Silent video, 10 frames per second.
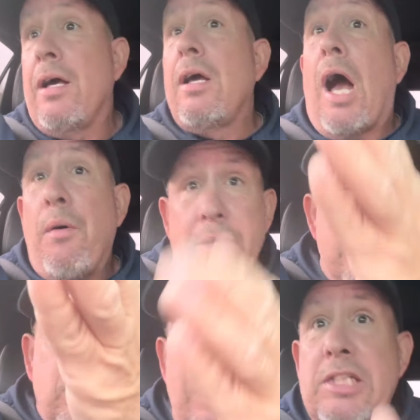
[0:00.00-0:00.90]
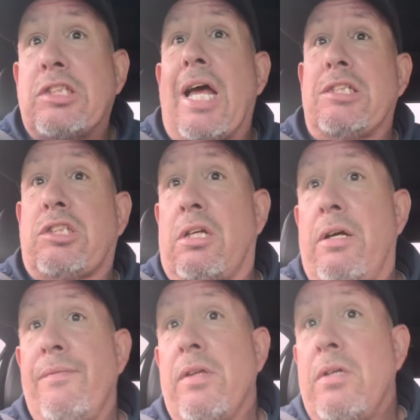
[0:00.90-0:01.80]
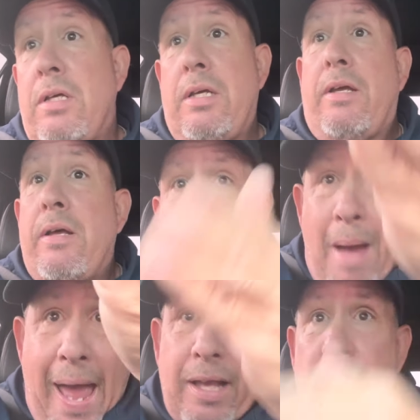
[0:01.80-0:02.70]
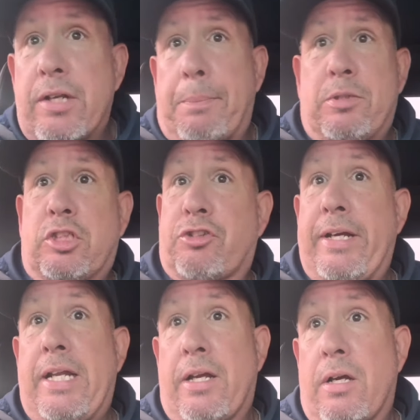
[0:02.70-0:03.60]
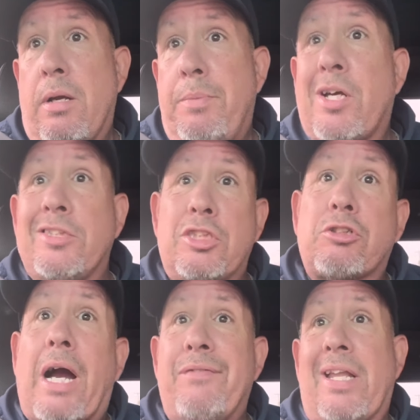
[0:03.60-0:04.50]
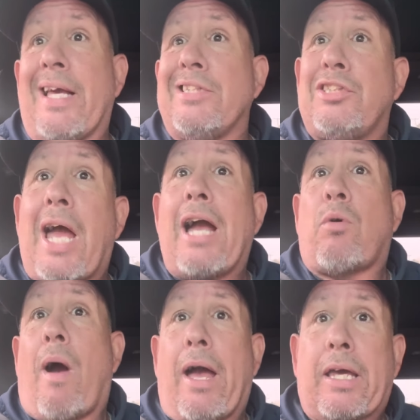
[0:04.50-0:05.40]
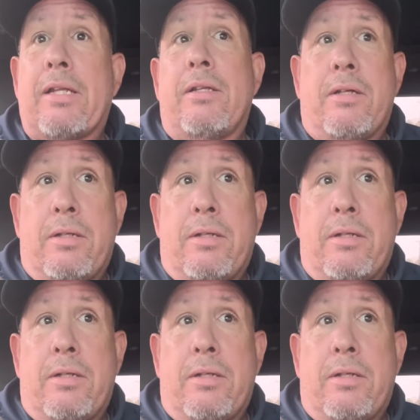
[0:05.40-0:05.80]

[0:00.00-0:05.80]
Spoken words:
I'm going to see this Tesla mangled up the street here because he's driving like a jackwagon.